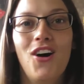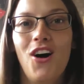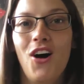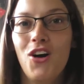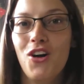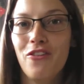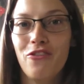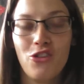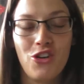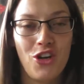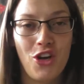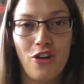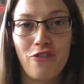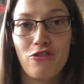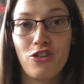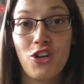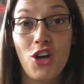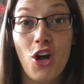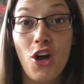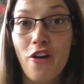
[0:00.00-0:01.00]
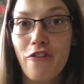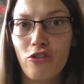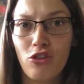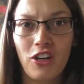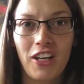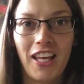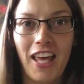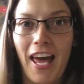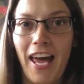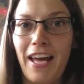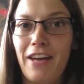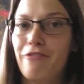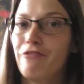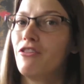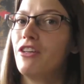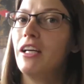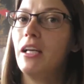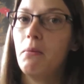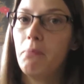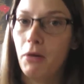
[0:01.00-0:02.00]
over and over and over again,
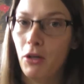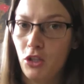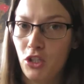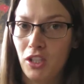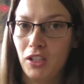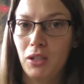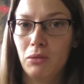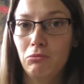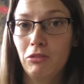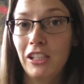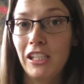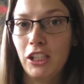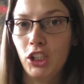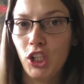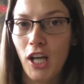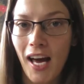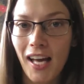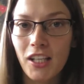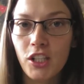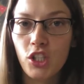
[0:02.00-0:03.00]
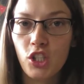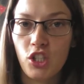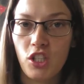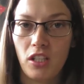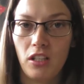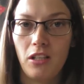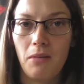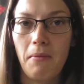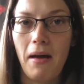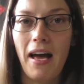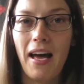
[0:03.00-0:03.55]
really pushing them, really challenging them.